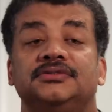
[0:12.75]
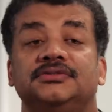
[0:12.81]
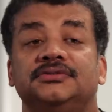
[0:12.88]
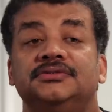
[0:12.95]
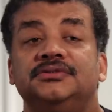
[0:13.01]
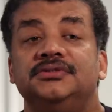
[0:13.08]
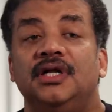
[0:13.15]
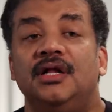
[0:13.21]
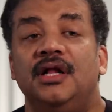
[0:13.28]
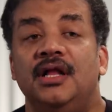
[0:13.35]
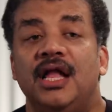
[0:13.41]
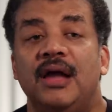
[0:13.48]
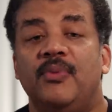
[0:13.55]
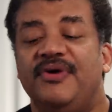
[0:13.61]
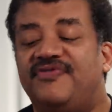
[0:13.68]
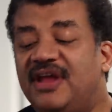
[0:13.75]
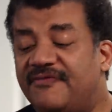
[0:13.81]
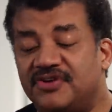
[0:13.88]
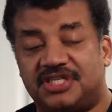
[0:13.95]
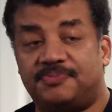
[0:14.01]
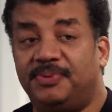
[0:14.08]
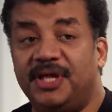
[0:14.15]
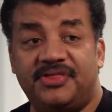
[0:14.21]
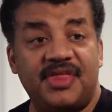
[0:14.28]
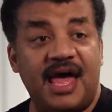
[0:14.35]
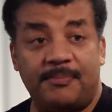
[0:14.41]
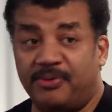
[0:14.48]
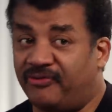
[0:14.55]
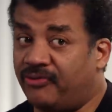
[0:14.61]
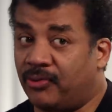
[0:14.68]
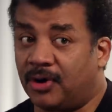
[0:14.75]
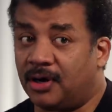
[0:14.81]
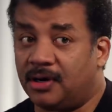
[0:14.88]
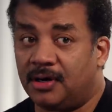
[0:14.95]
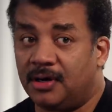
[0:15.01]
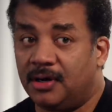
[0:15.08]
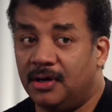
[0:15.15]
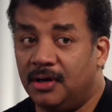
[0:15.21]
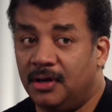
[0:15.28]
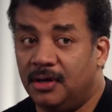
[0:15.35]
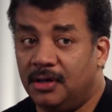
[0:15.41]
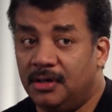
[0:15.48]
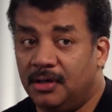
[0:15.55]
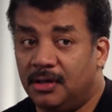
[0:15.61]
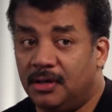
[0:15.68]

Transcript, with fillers: and we are not. We've never split monogamous. that before. No, we need